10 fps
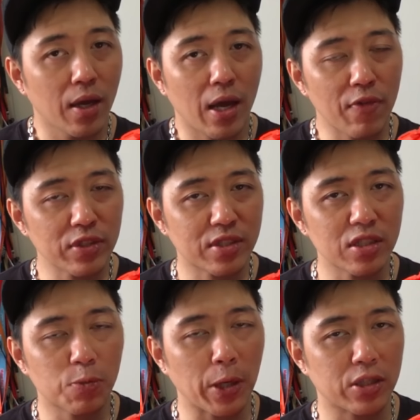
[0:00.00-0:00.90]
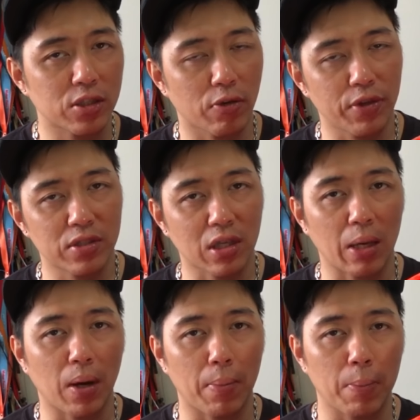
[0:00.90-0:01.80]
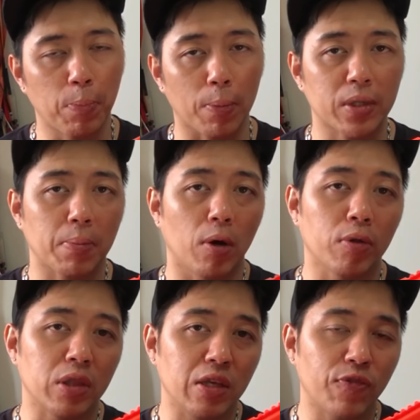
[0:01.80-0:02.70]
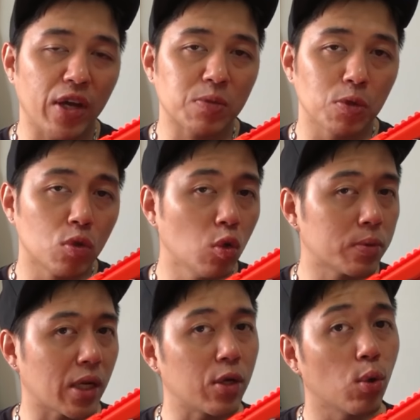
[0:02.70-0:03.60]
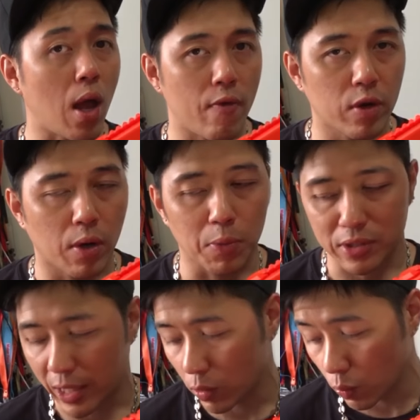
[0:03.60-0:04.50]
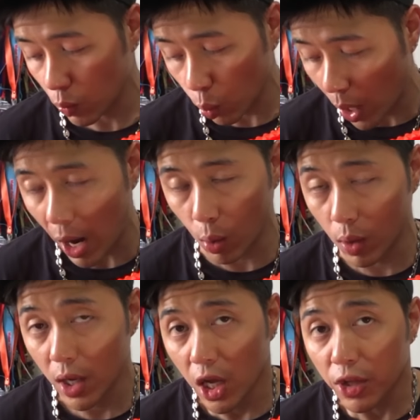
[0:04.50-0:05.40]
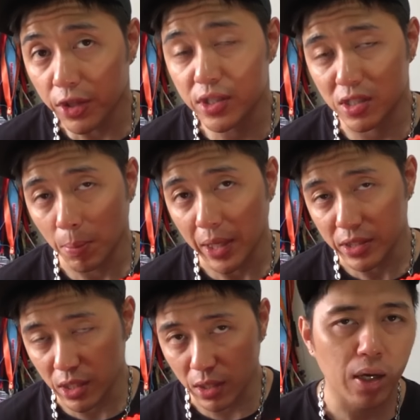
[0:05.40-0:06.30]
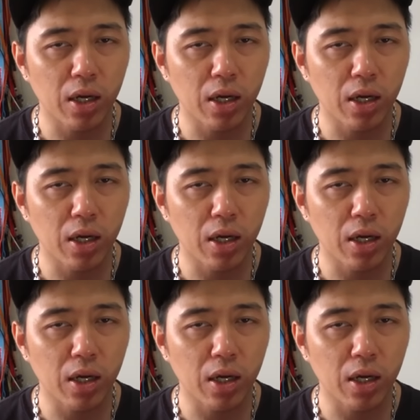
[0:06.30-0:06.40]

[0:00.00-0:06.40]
ever since pictures of this came up and popped up on the Facebook groups, I know everyone was like, wow, this is amazing.